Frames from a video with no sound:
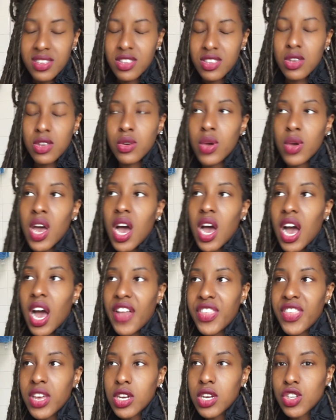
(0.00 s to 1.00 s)
So I
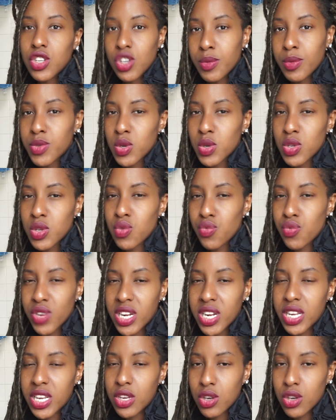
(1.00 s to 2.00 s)
think a jumpsuit is a
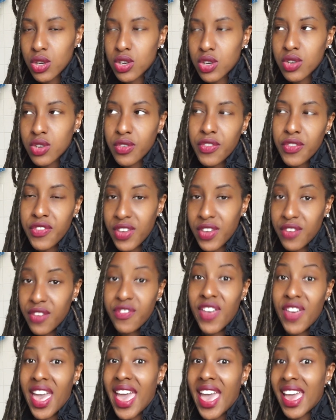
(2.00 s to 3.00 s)
really good fit
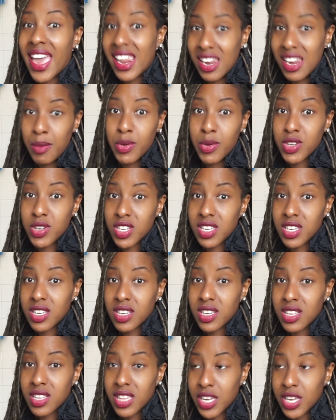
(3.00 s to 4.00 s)
for
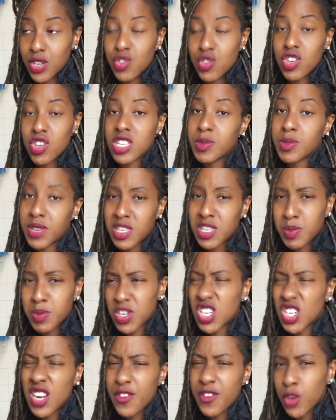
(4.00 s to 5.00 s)
anybody, like, trust me,
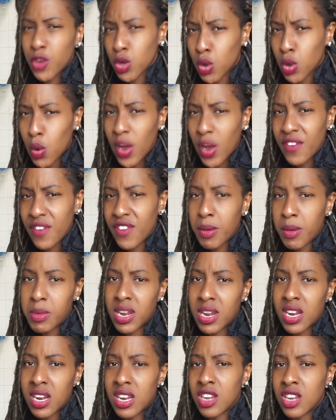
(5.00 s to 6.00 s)
especially if you're not quite
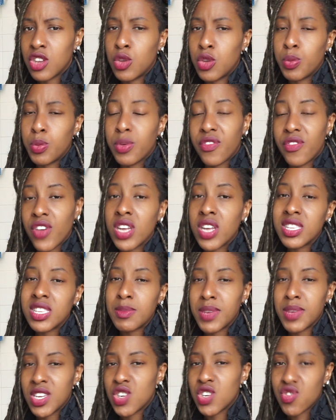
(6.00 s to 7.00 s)
feminine and you prefer to
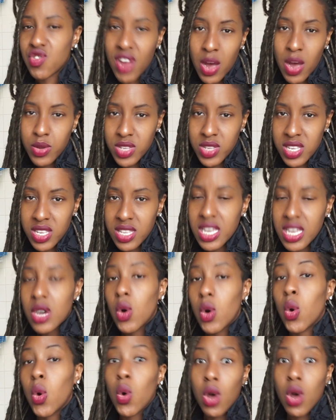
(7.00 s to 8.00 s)
be in trousers
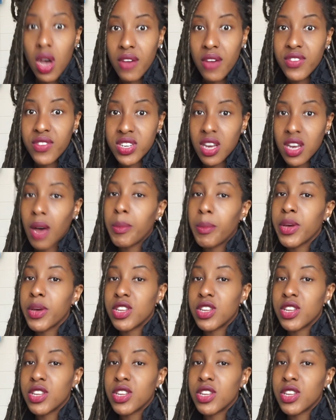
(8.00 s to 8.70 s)
or covered up.